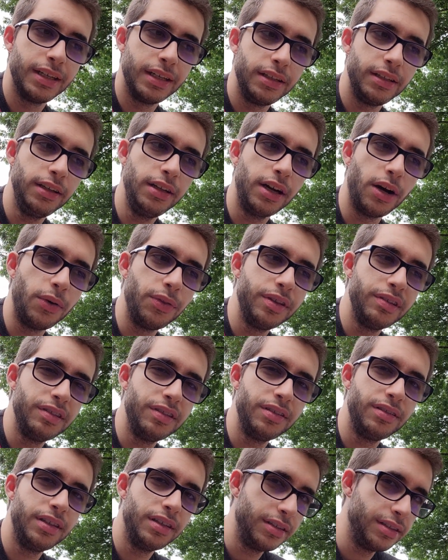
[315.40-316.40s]

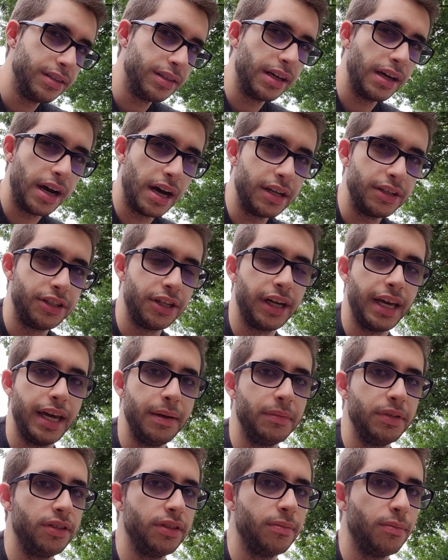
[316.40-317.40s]
this is a gacha
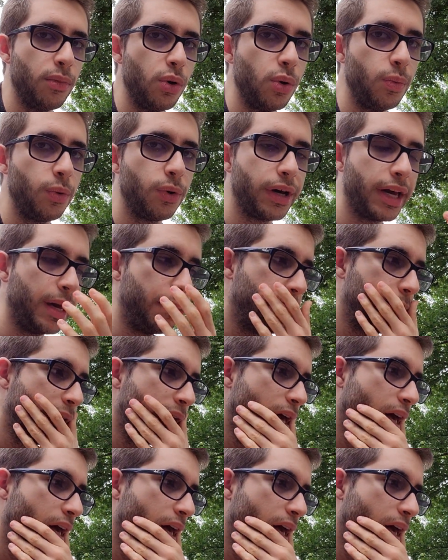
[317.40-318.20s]
game, this is a mobile game.